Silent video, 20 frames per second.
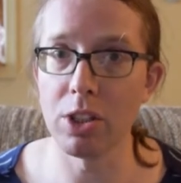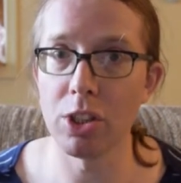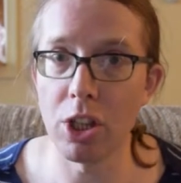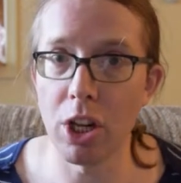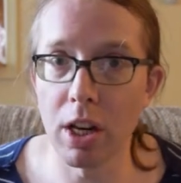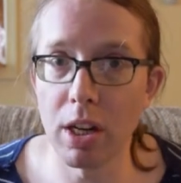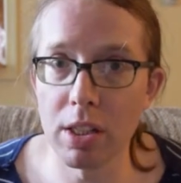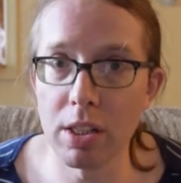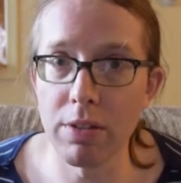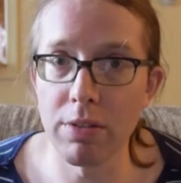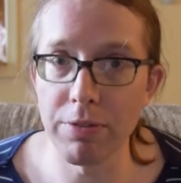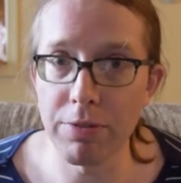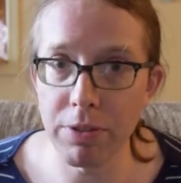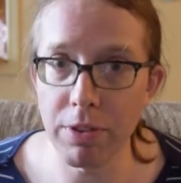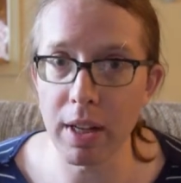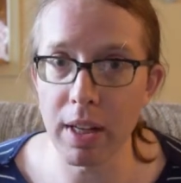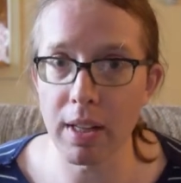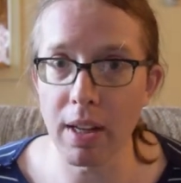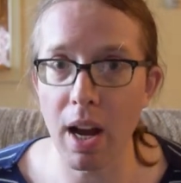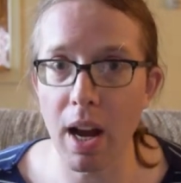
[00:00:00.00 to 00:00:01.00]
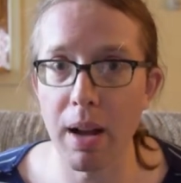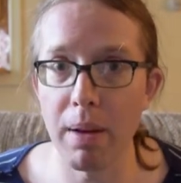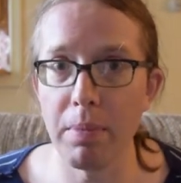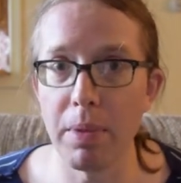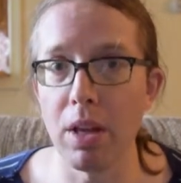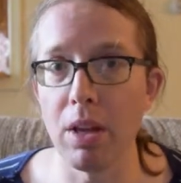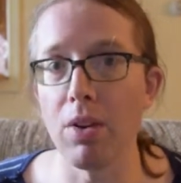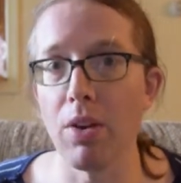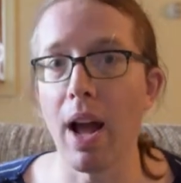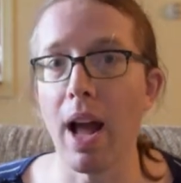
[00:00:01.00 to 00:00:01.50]
chunks of free time
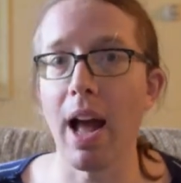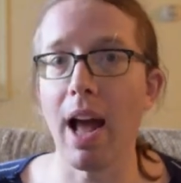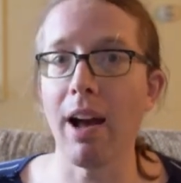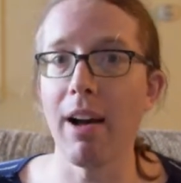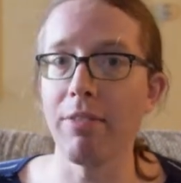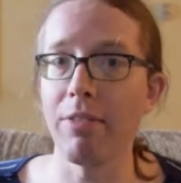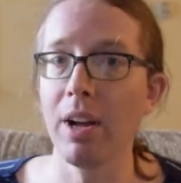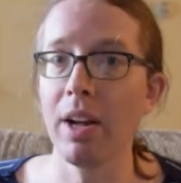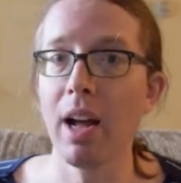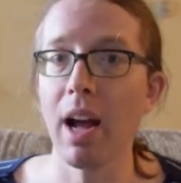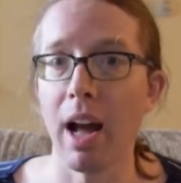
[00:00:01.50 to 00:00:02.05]
that you have.